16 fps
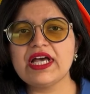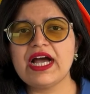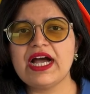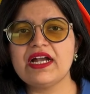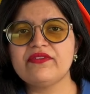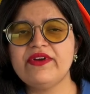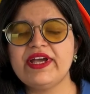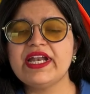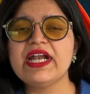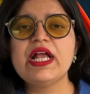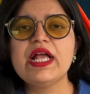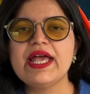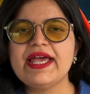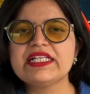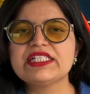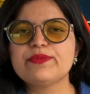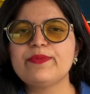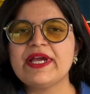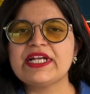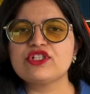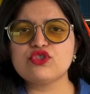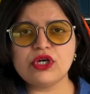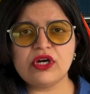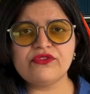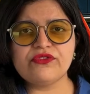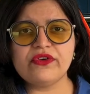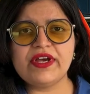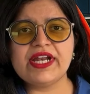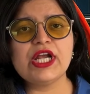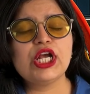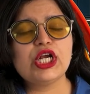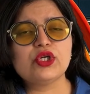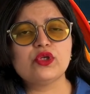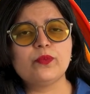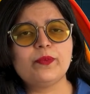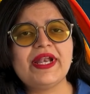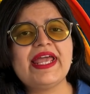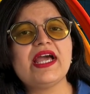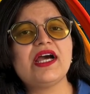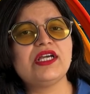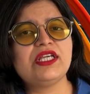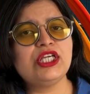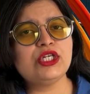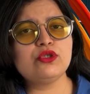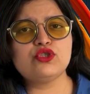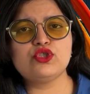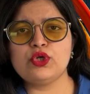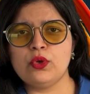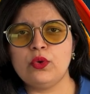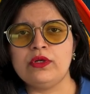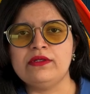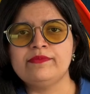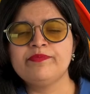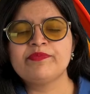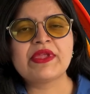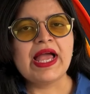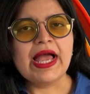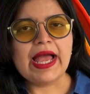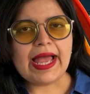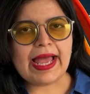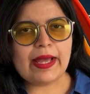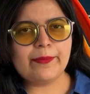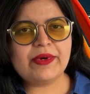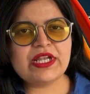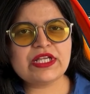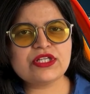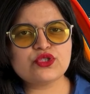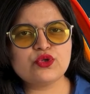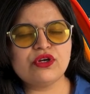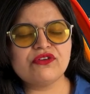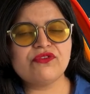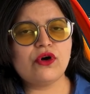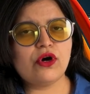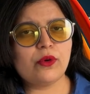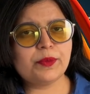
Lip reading: the hardware, expect software to play a huge role. Apple is known for